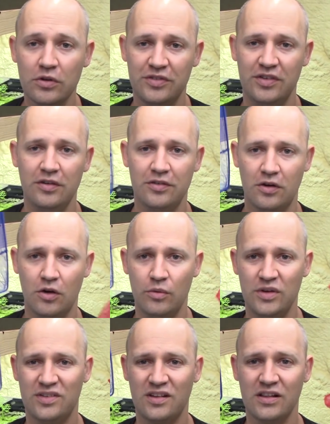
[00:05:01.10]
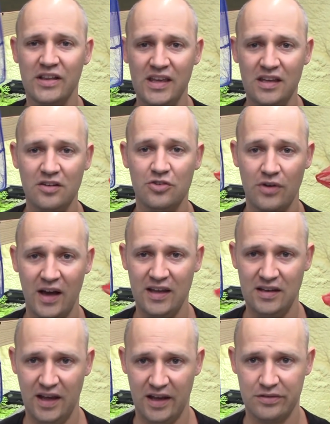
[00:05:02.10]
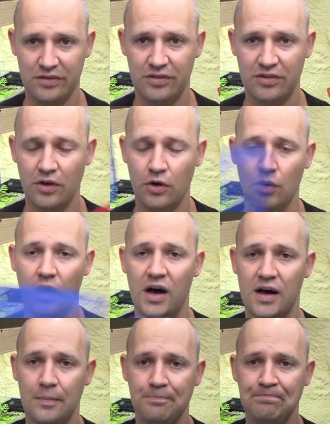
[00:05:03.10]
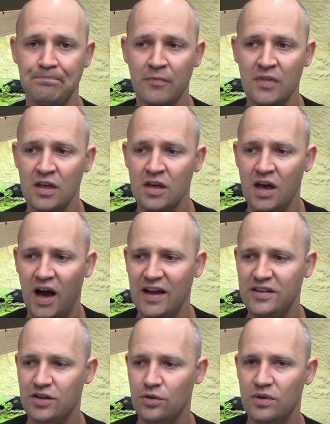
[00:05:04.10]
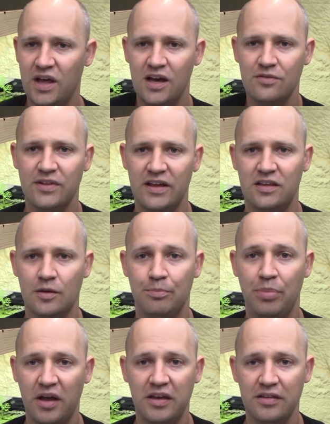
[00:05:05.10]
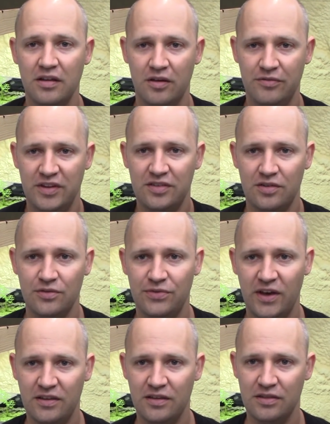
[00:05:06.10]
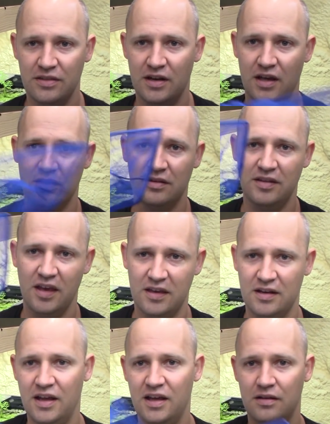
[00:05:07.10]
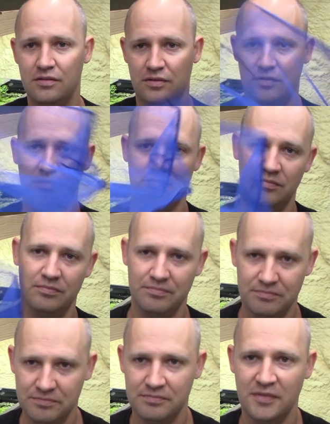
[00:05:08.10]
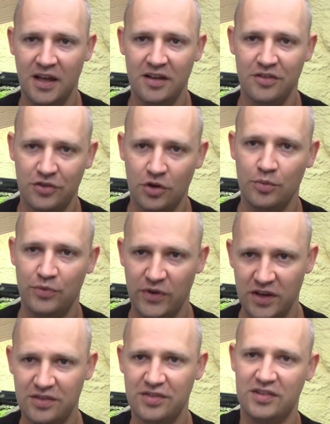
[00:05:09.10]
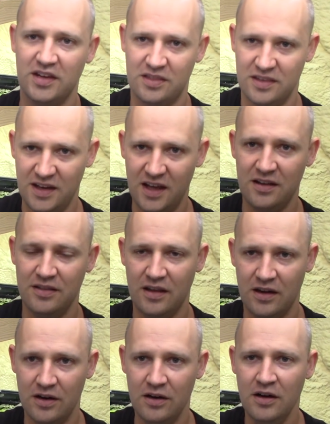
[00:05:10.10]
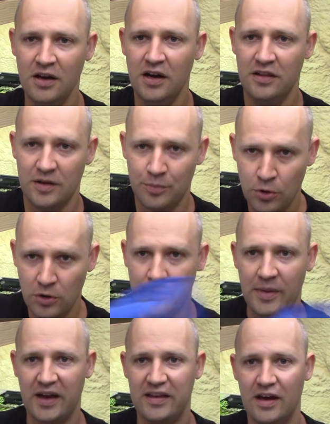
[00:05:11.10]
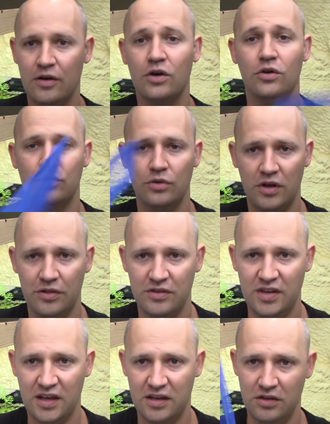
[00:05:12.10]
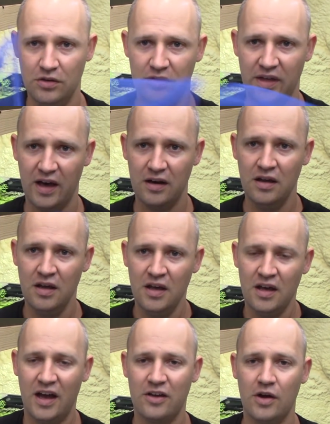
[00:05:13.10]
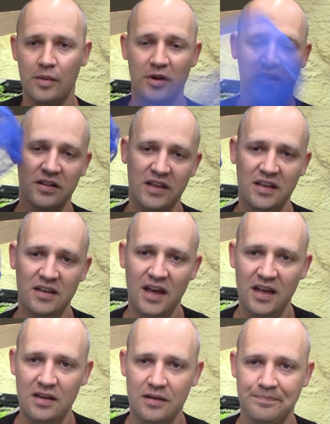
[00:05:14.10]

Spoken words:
is these are always clean, dry nets. So I don't have like a bucket of disinfectant that I take a net, scoop fish, stick the net in there, and then pull it back out, go to another tank and do that. I grab a clean net,